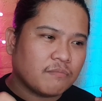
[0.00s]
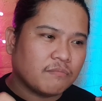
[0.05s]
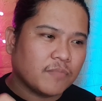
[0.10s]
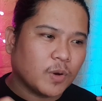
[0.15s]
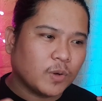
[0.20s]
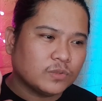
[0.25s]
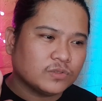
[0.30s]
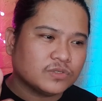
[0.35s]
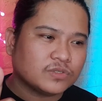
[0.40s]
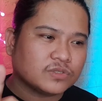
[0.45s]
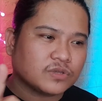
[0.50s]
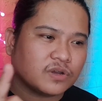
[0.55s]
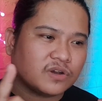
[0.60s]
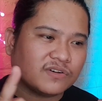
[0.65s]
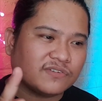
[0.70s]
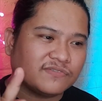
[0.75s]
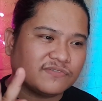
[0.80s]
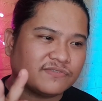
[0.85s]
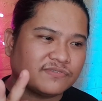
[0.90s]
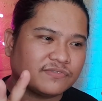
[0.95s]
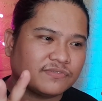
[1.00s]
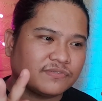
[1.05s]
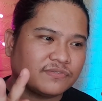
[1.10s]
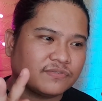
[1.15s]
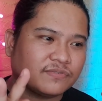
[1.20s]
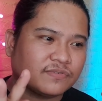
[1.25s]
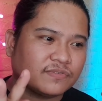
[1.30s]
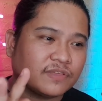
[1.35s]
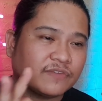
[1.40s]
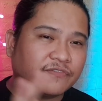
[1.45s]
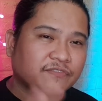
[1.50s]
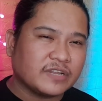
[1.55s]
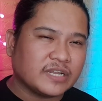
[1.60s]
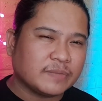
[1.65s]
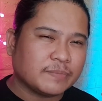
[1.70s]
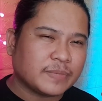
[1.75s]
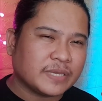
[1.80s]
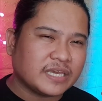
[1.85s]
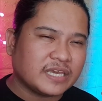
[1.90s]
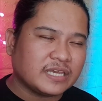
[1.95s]
most of the
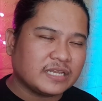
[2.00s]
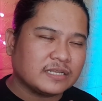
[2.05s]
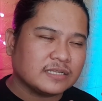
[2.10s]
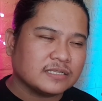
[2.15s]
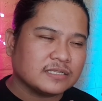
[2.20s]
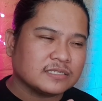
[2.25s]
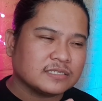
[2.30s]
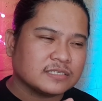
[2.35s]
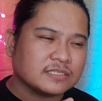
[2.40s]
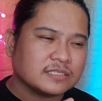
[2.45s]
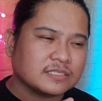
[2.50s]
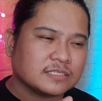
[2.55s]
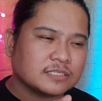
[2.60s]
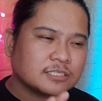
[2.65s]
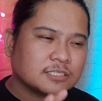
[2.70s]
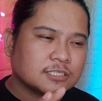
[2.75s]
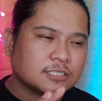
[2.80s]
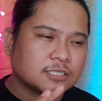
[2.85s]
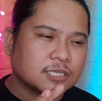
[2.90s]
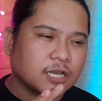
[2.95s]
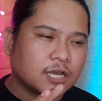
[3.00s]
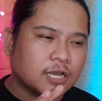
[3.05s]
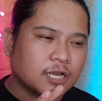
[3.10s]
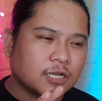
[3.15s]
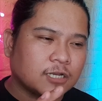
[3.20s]
Philippines